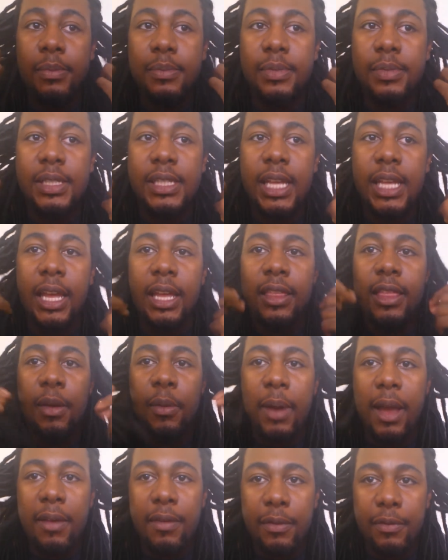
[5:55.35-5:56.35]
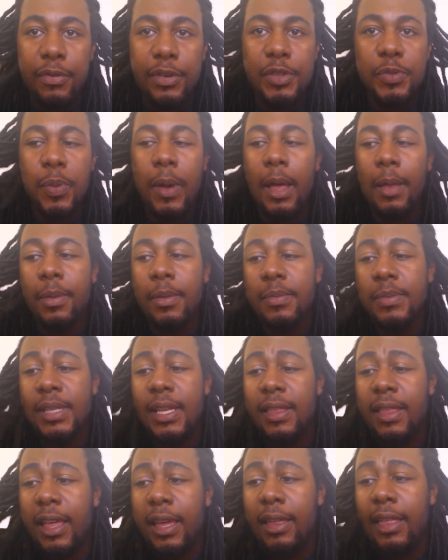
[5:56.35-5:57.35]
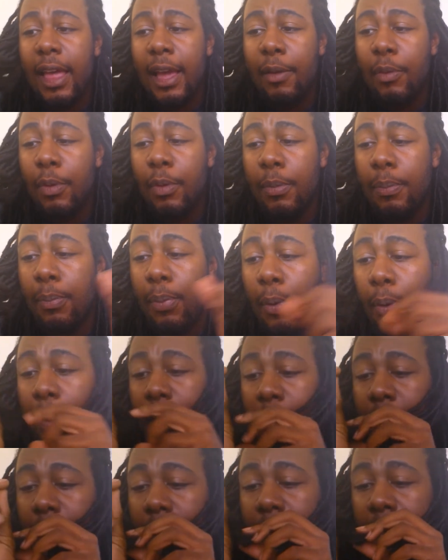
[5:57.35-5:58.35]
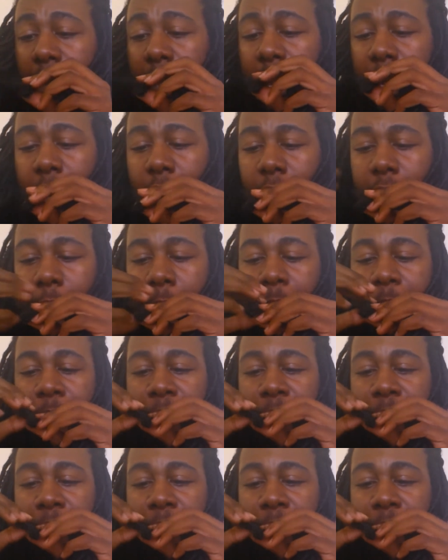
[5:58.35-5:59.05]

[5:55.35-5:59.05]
say they were having frizz problems and they like would boil their hair.